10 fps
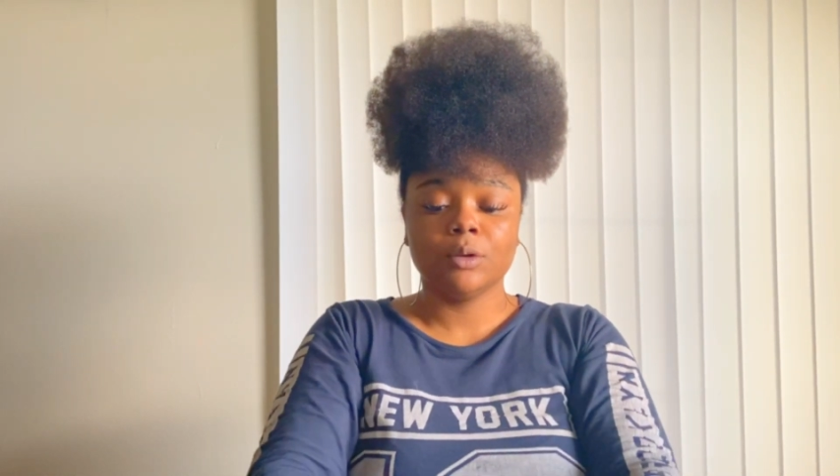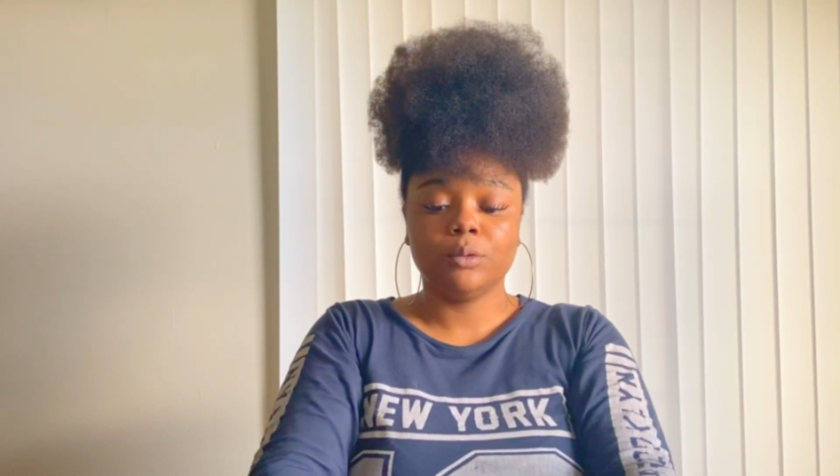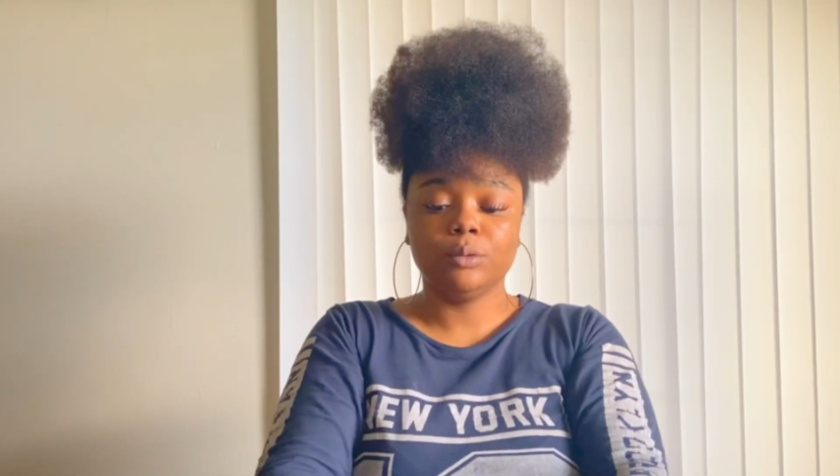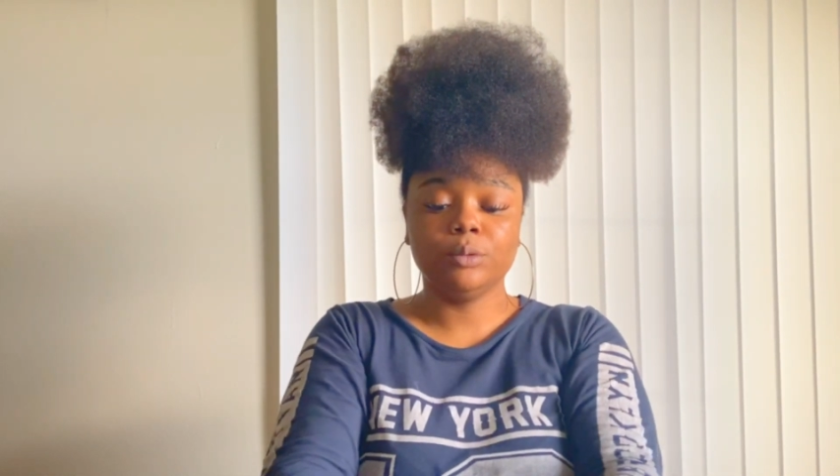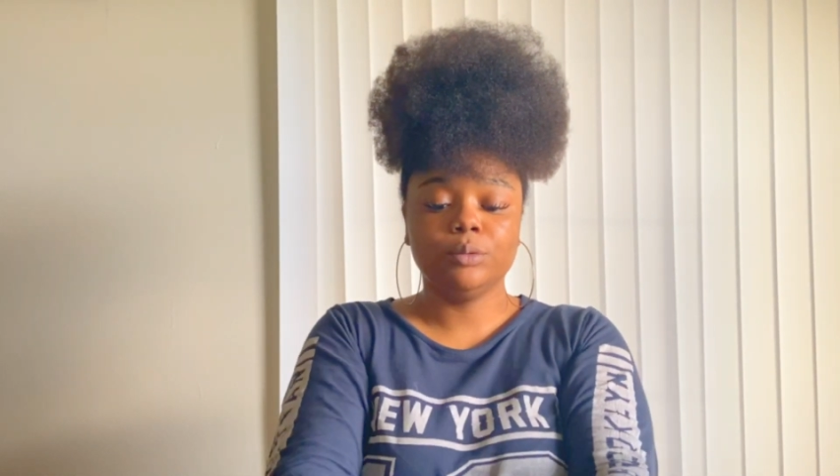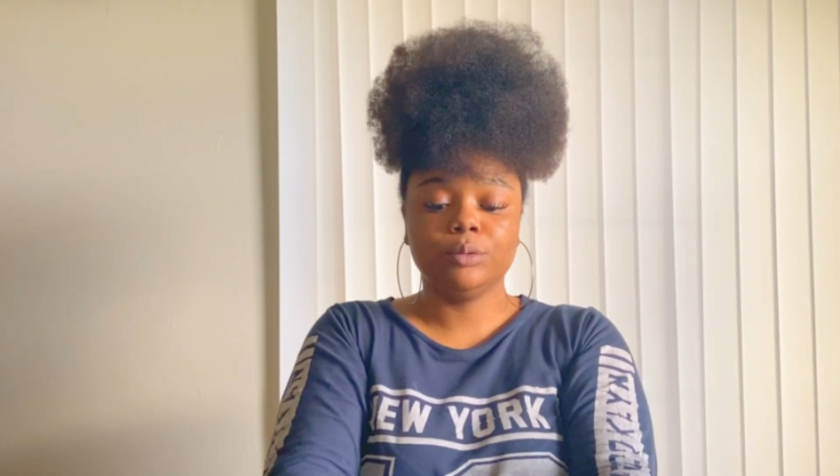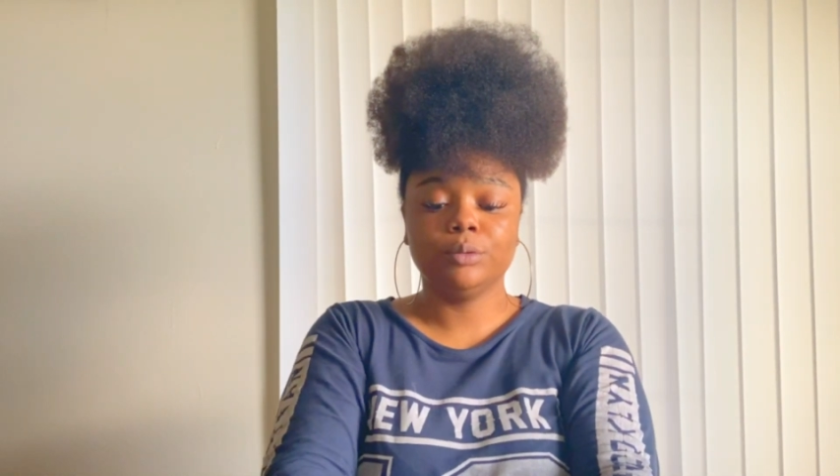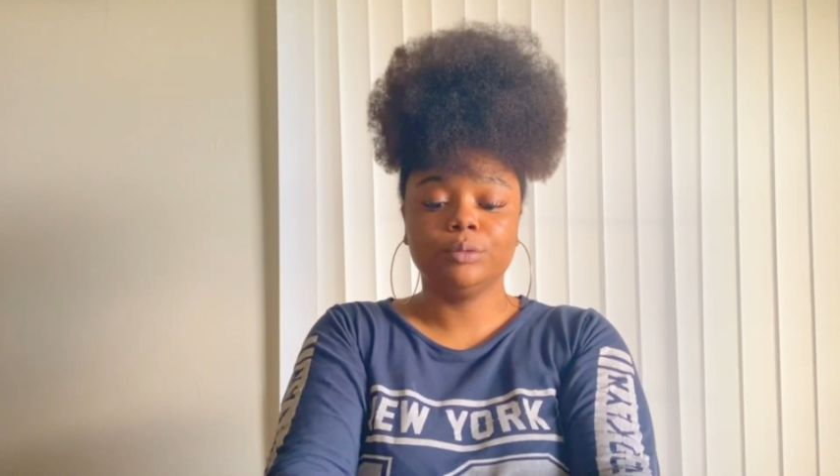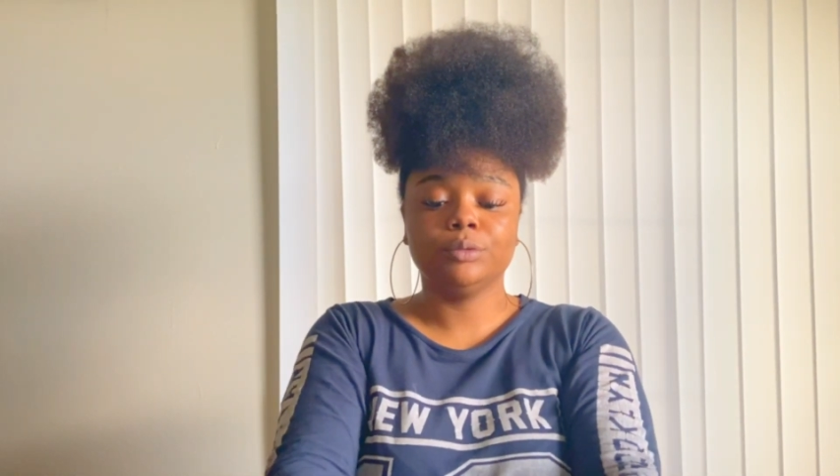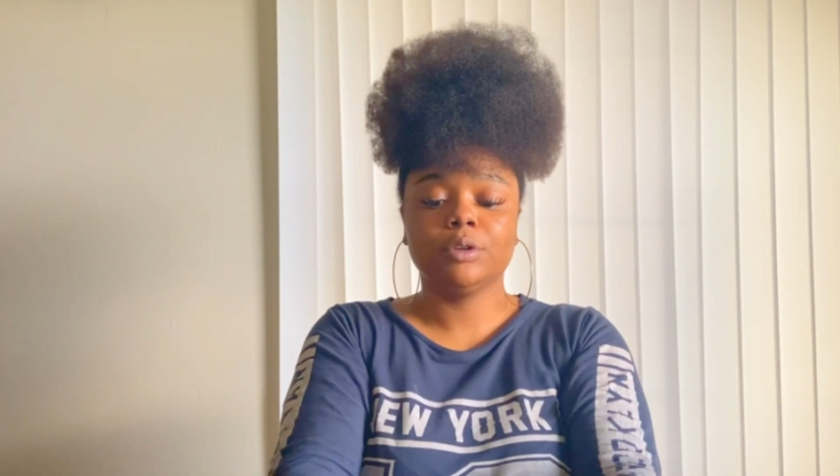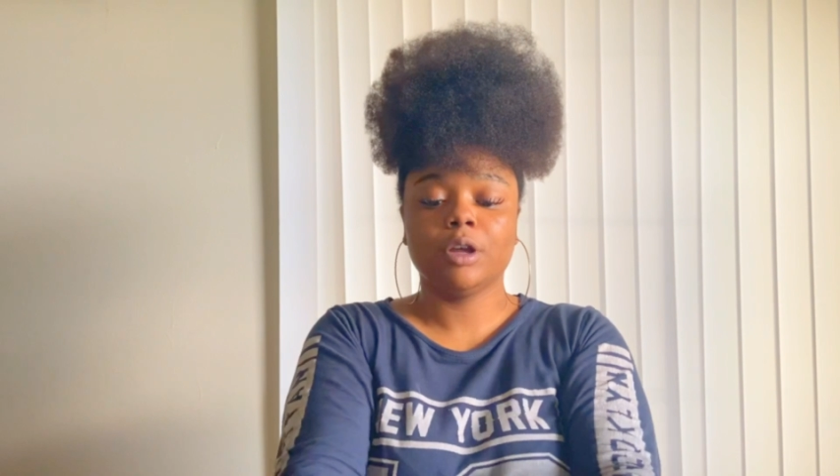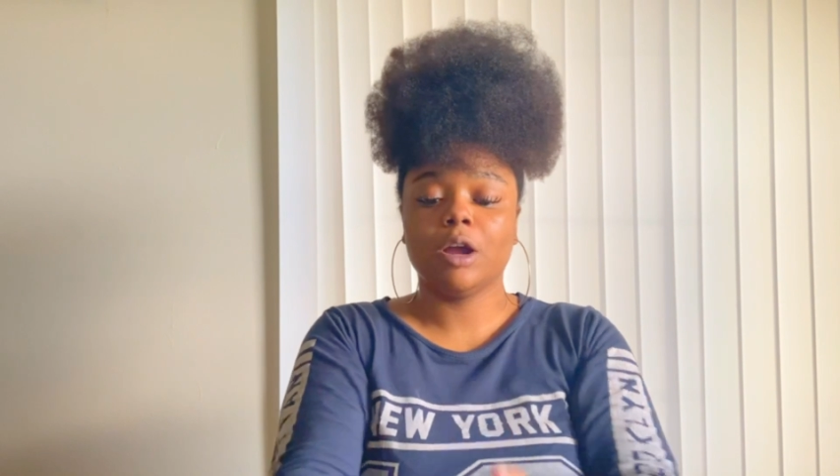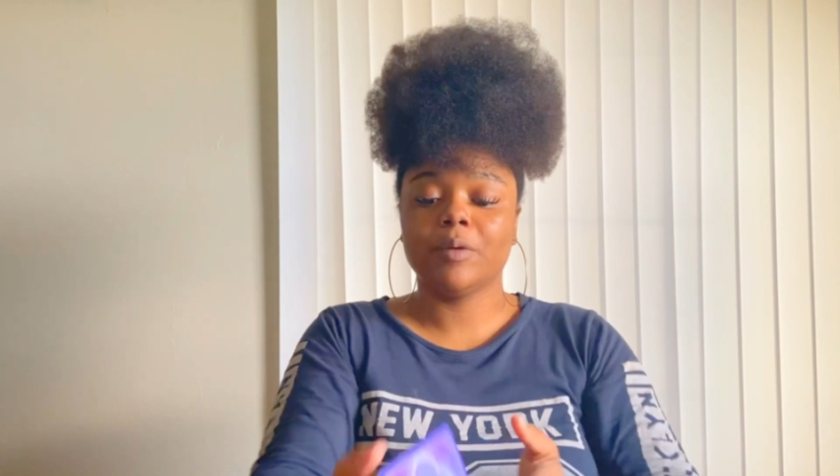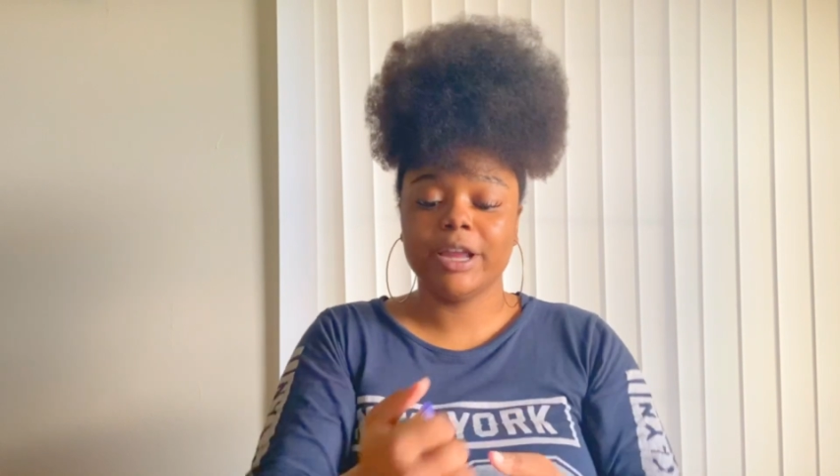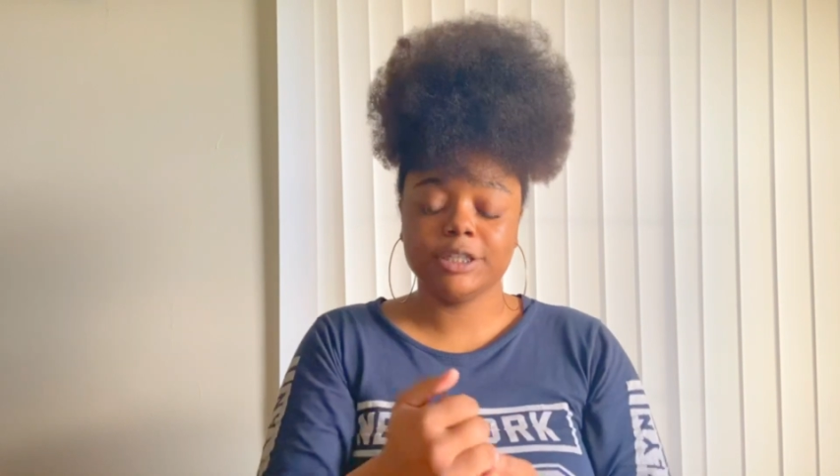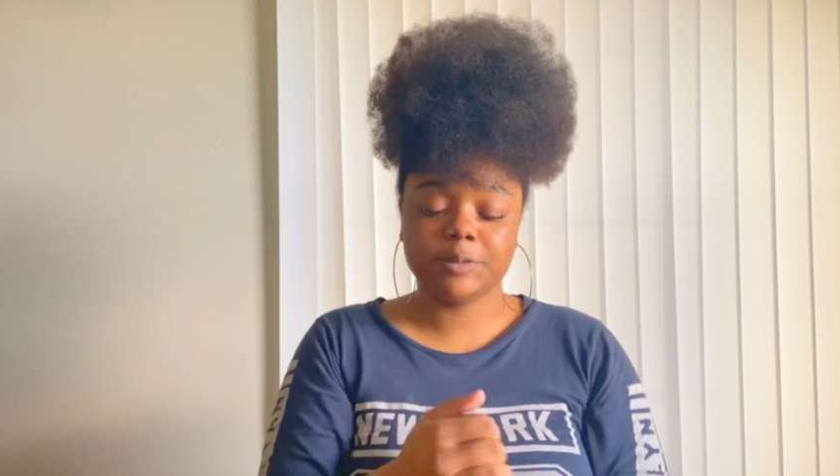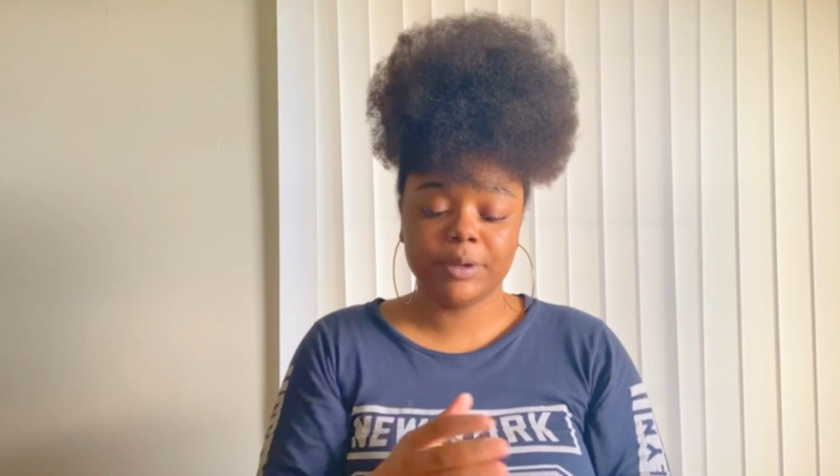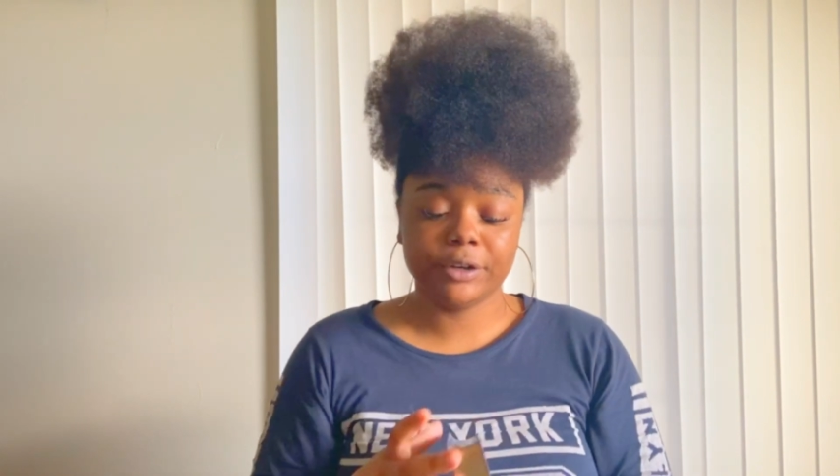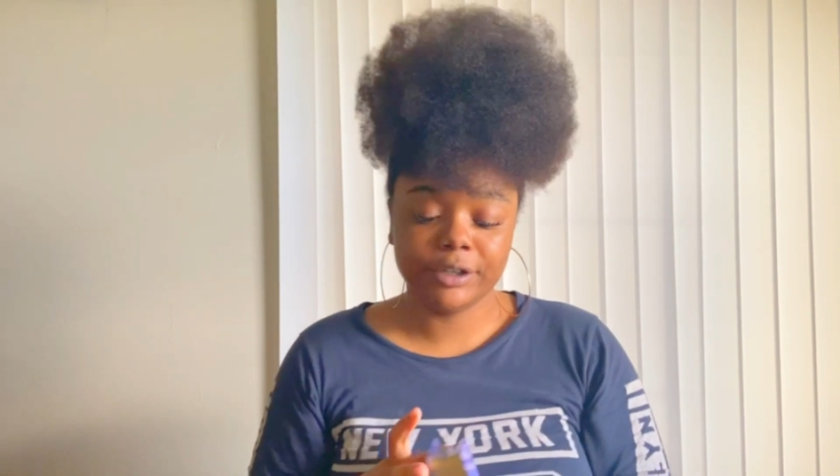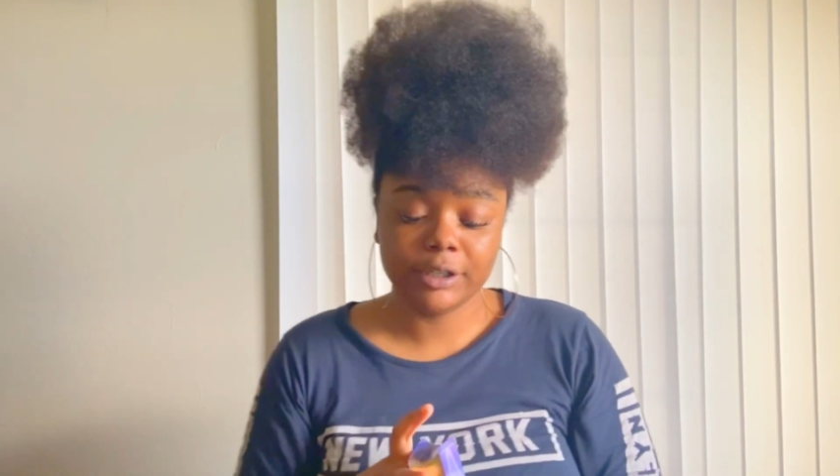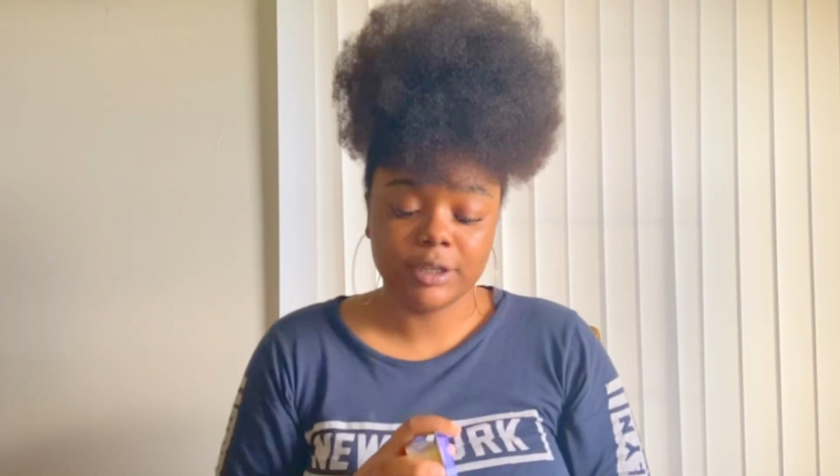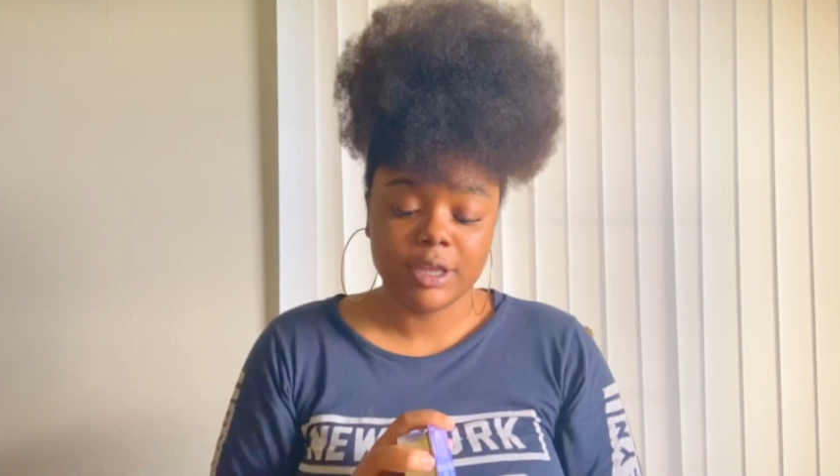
Ooh, all right, Spirit.